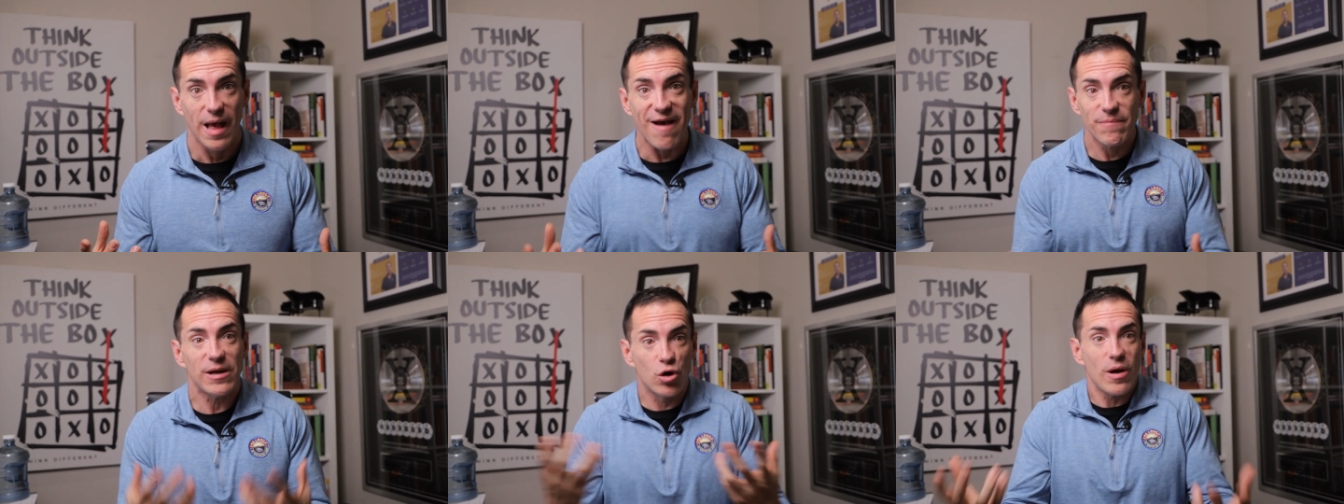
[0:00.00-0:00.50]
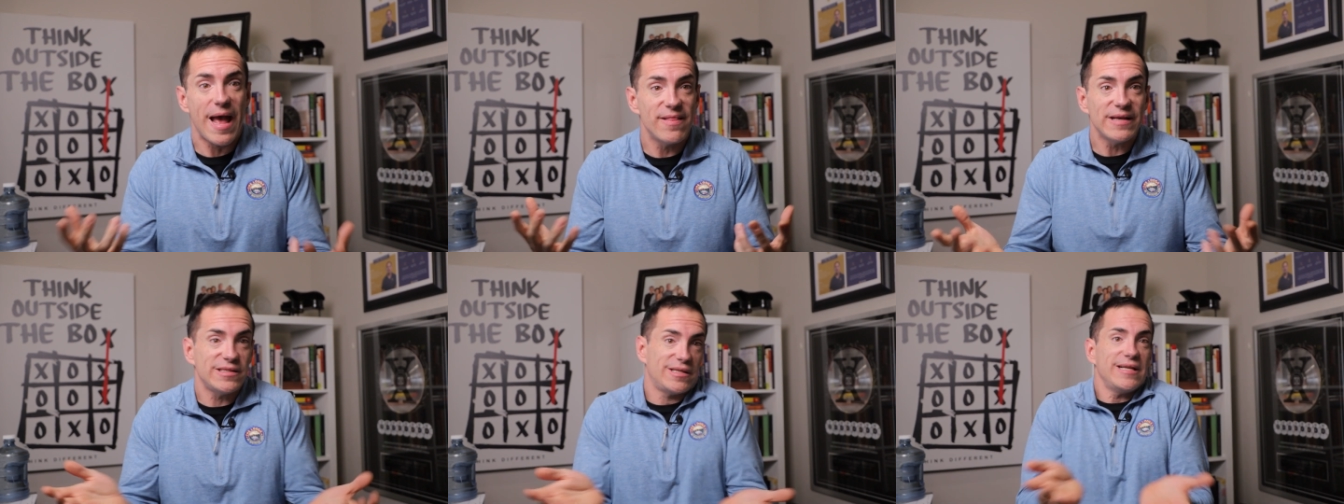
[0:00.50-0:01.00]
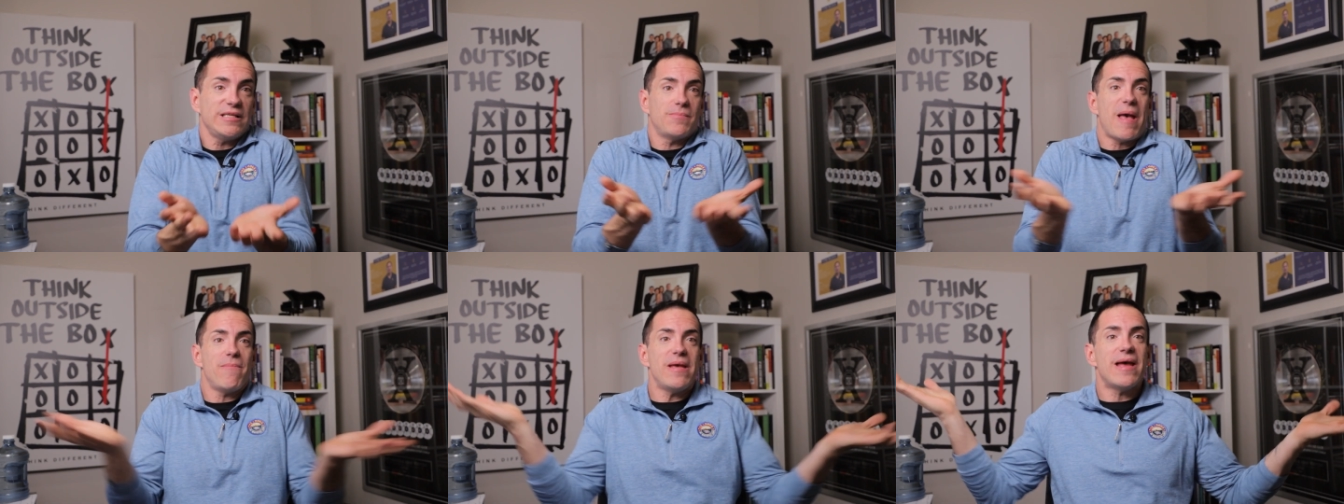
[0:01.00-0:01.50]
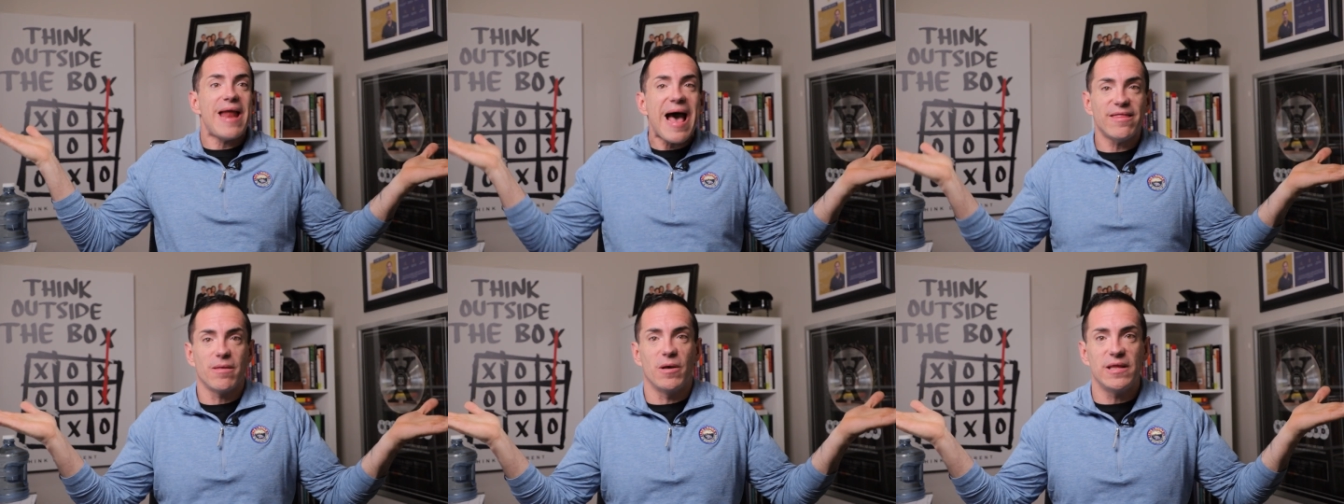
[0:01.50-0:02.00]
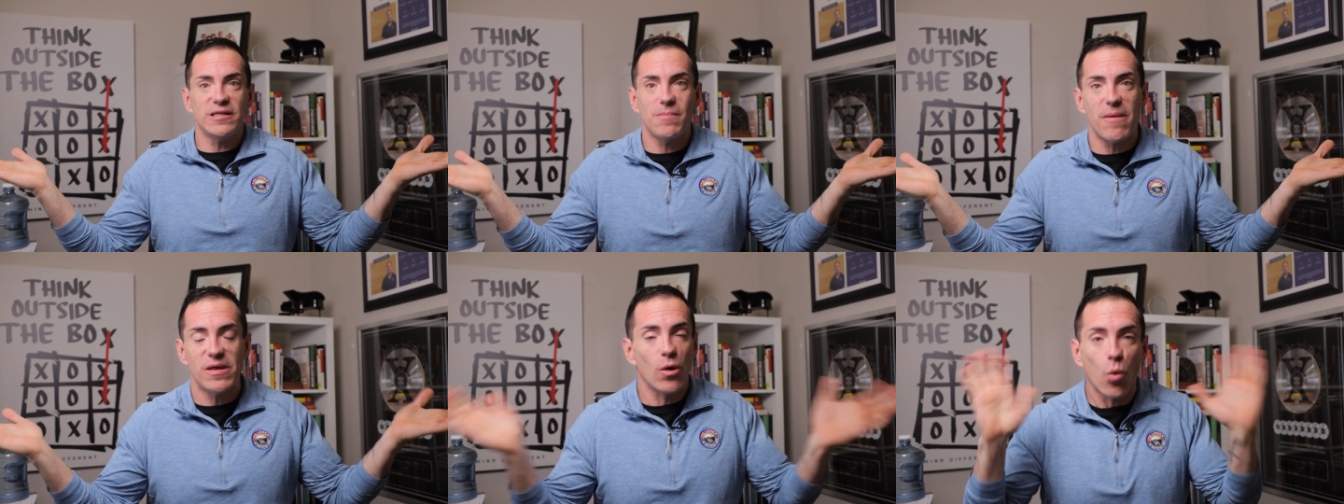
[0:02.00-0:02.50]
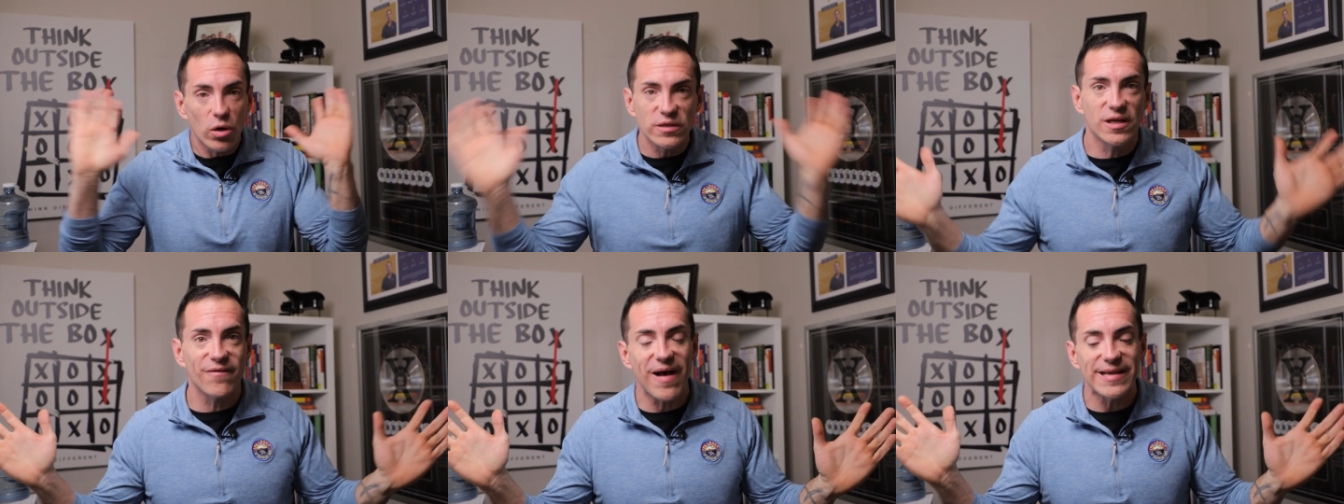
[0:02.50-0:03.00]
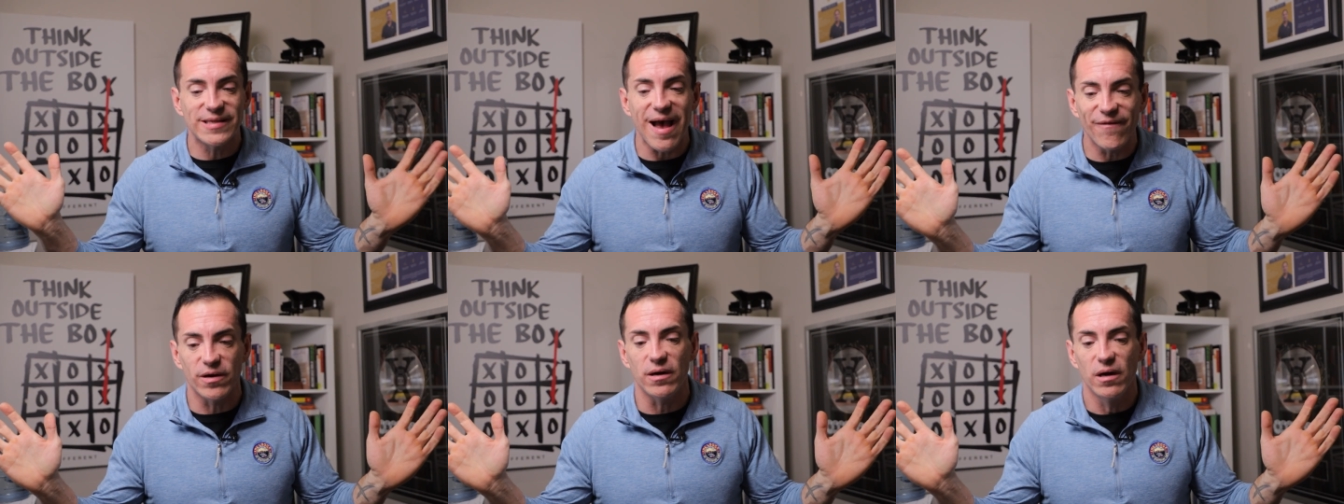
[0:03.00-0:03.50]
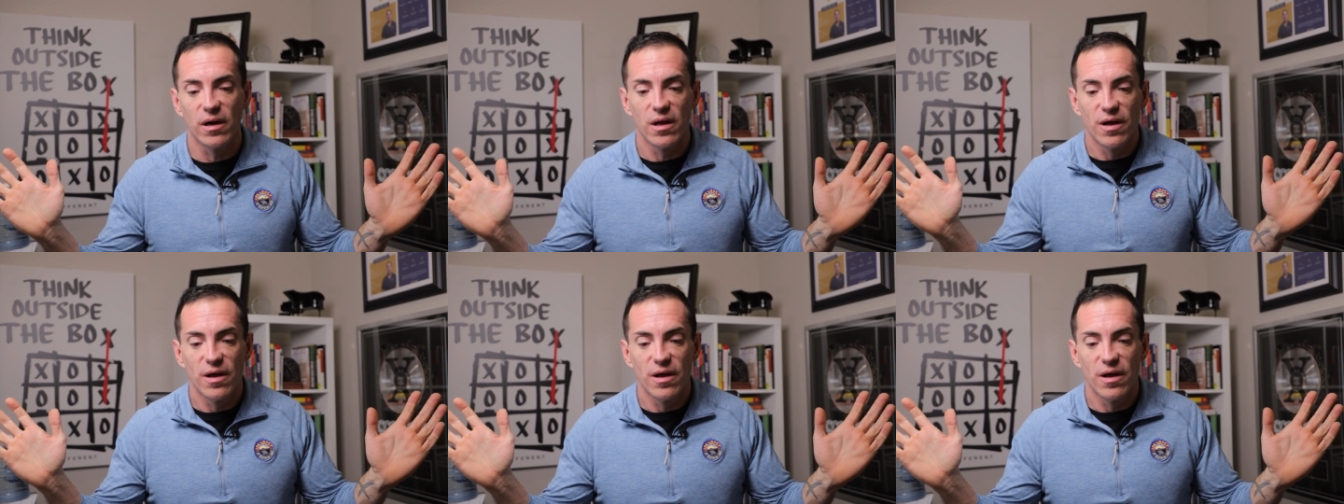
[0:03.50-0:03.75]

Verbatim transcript: I've been creating, and this, this may be anathema. This may be the worst advice ever